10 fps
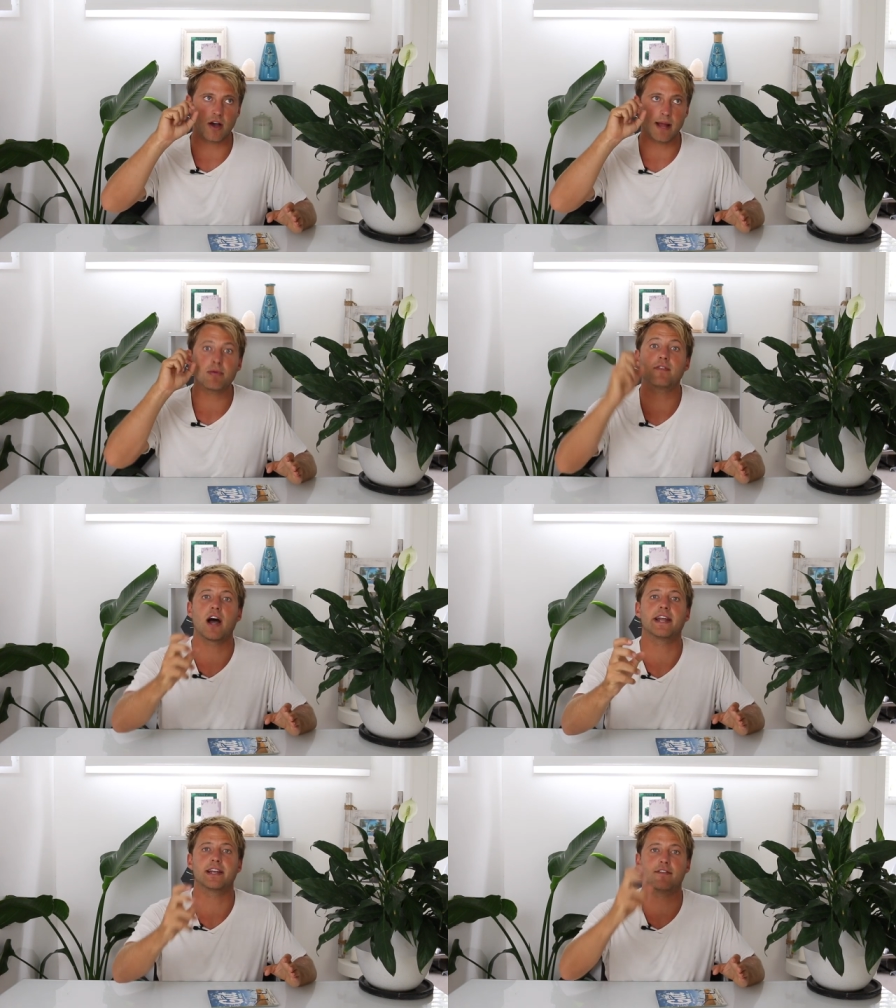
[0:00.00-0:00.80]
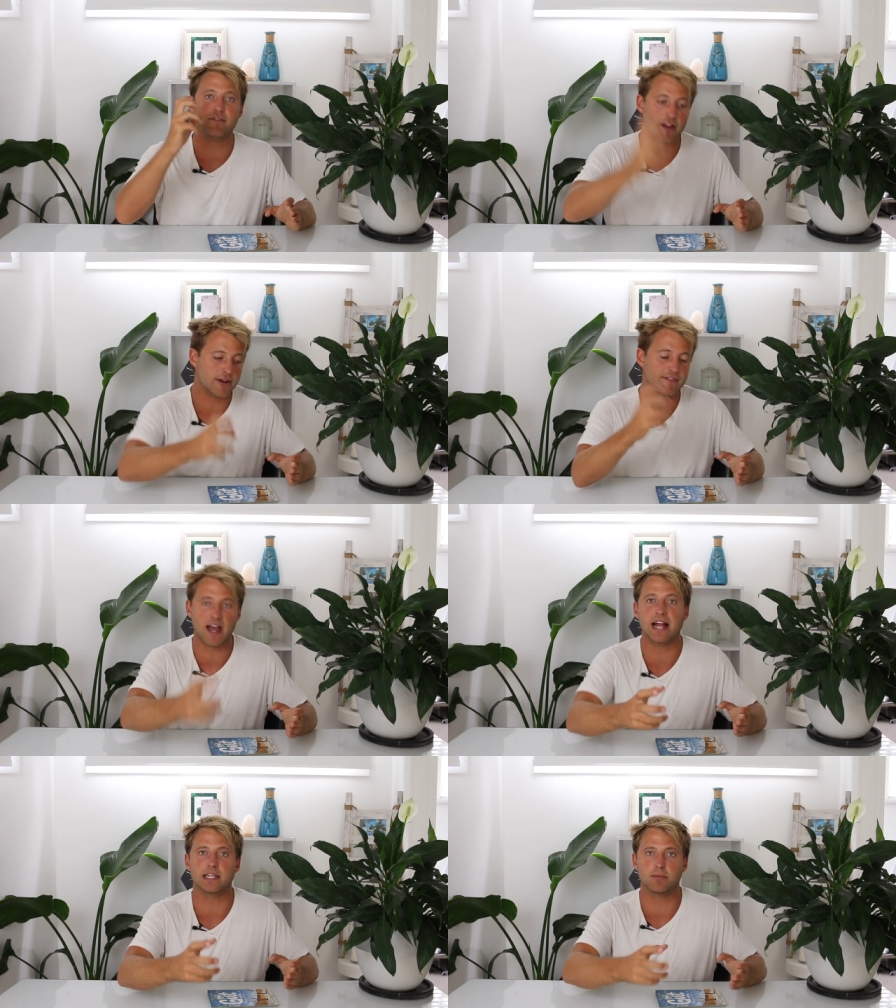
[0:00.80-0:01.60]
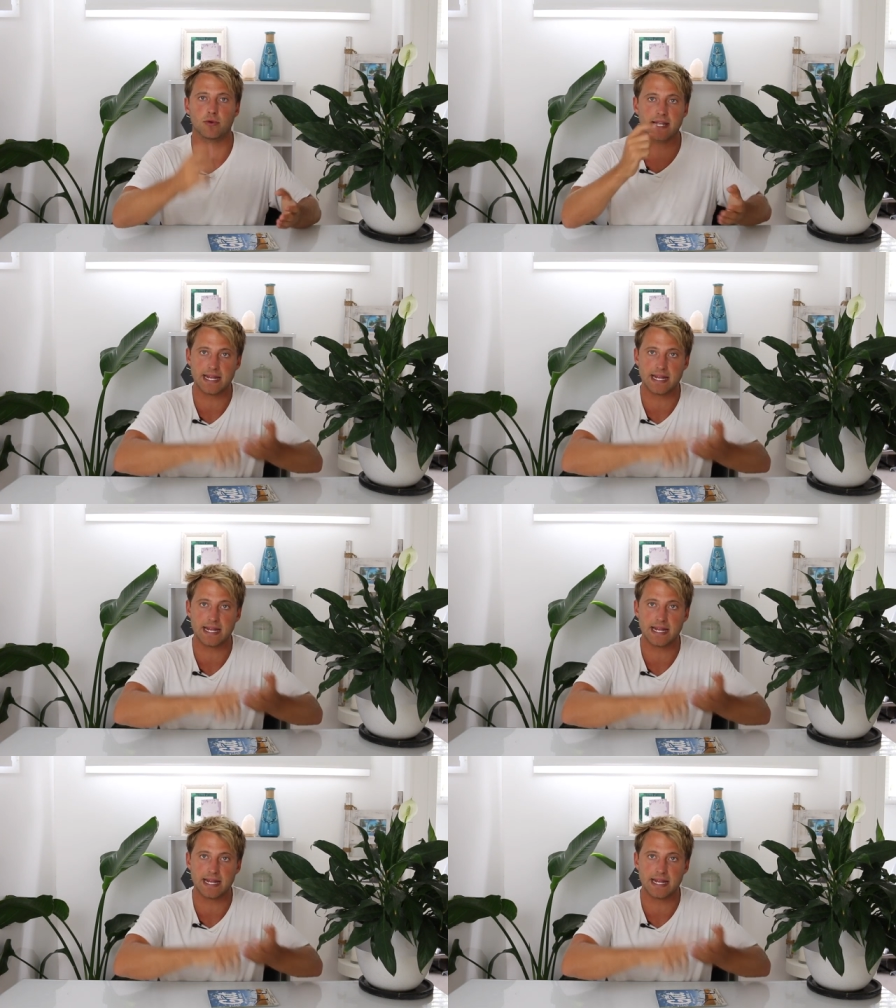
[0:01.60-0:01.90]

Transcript: I provided a very valuable,